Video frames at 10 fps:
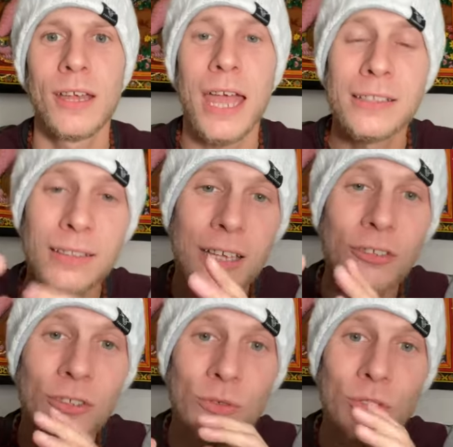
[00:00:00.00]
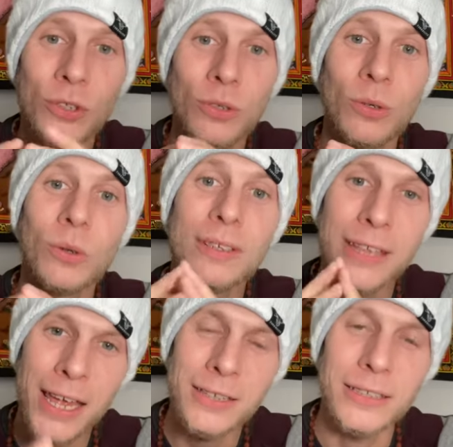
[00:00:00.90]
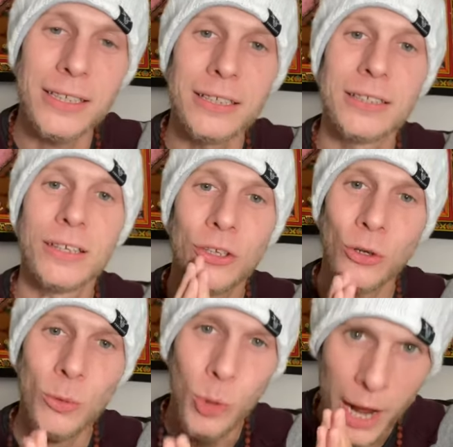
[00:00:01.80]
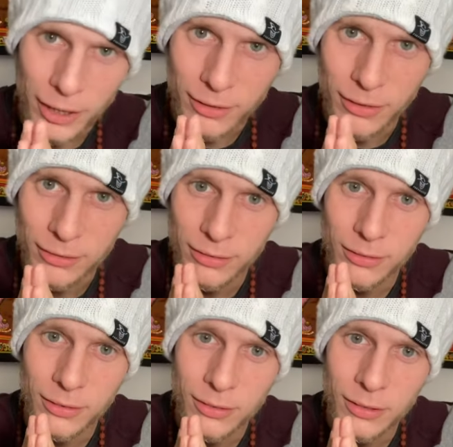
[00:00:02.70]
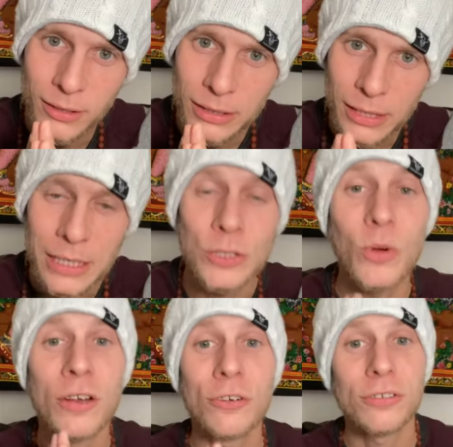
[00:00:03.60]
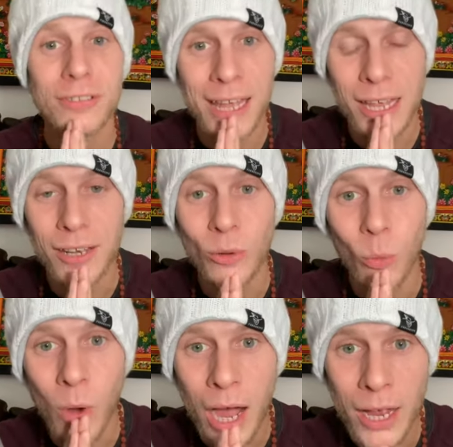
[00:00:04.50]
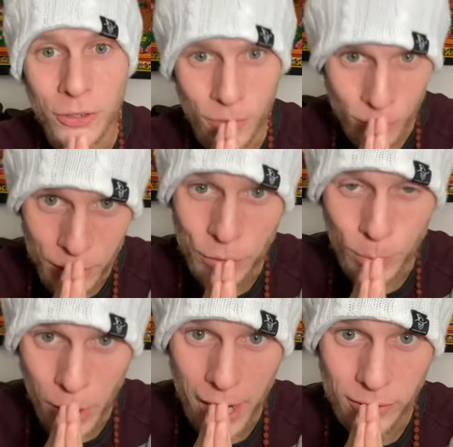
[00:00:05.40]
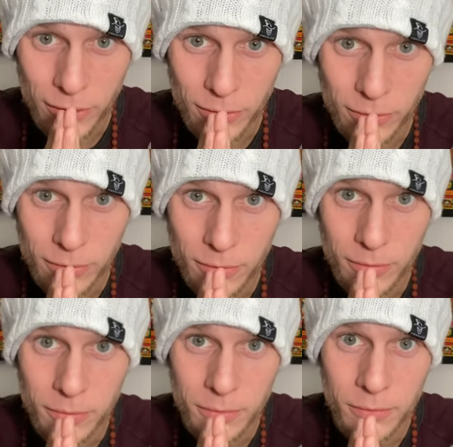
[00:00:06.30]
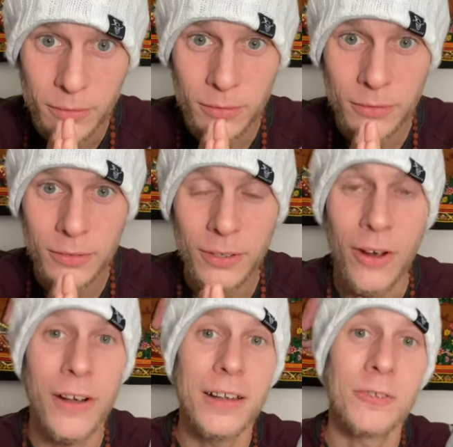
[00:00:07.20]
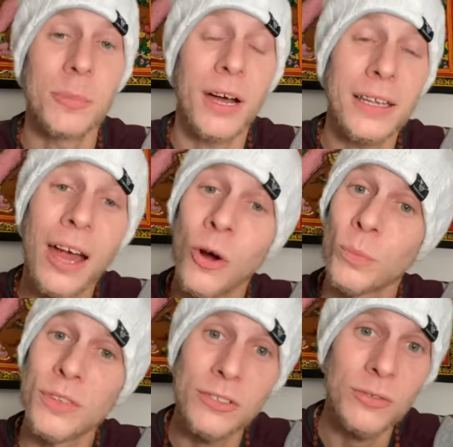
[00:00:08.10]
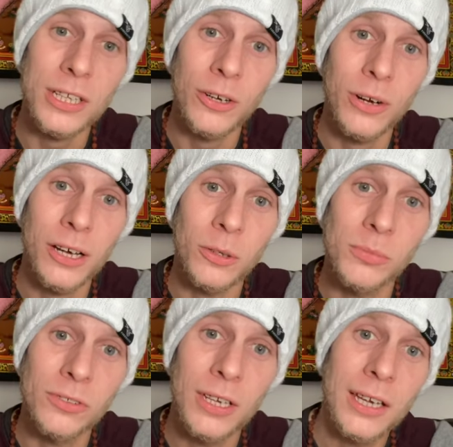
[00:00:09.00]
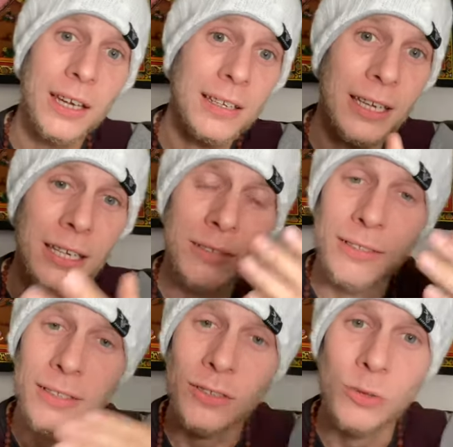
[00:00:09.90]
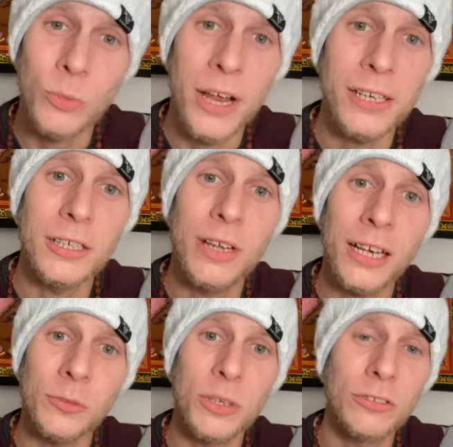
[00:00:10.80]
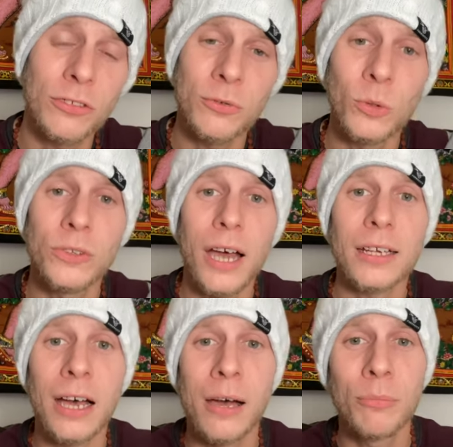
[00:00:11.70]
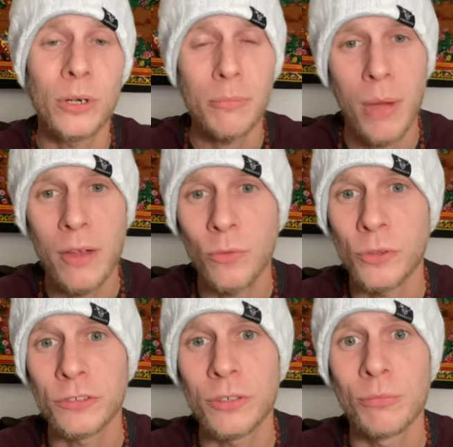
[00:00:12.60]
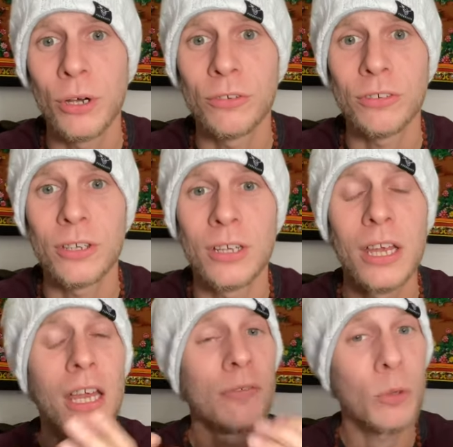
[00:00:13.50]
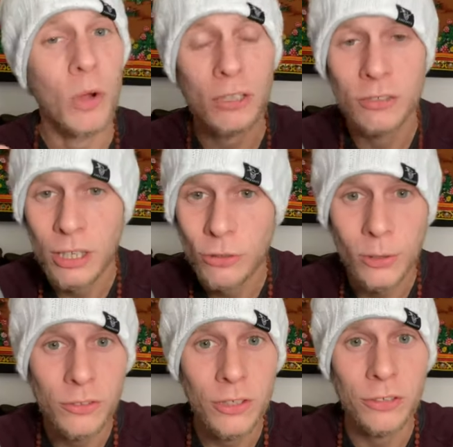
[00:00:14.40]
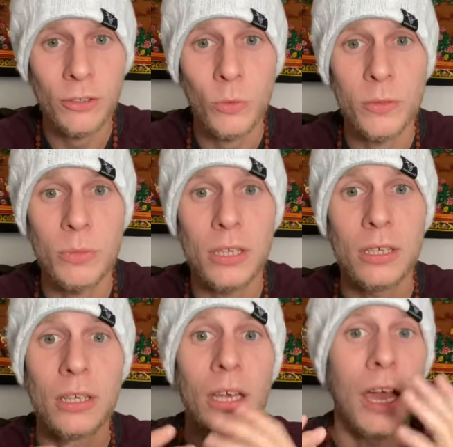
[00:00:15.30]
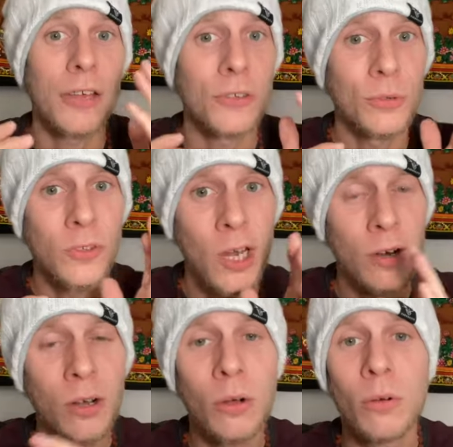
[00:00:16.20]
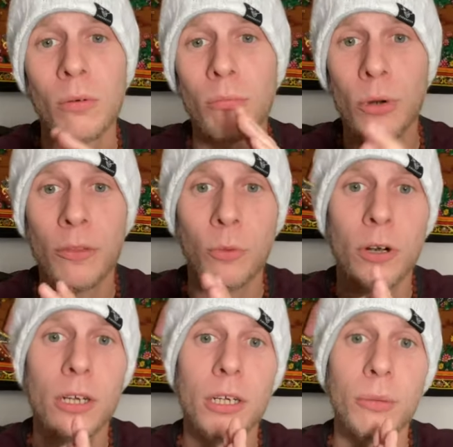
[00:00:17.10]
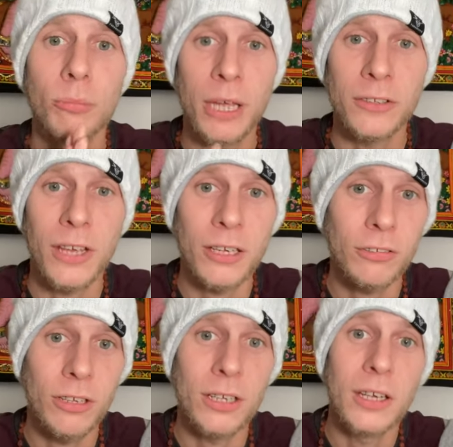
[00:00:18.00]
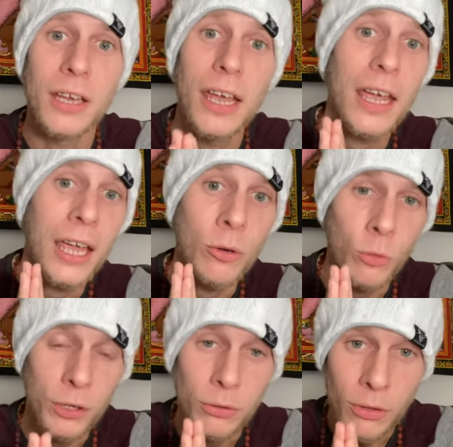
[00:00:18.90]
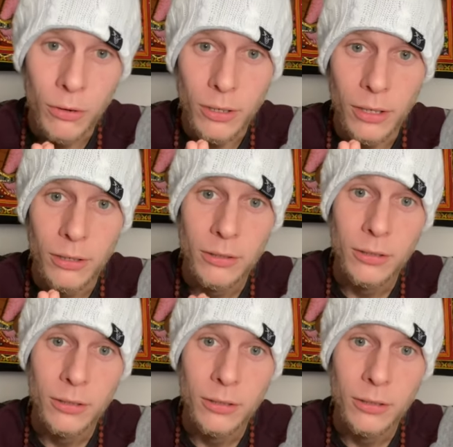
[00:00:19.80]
Unless you do daily your practice and you understand why you're doing your practice. All right, everybody, I hope this video helps. Again, it's Brandon, expeditiousfool.com, putting mindfulness in motion. If you want to schedule a session with me, I do tarot, breathwork, meditation, and real yoga.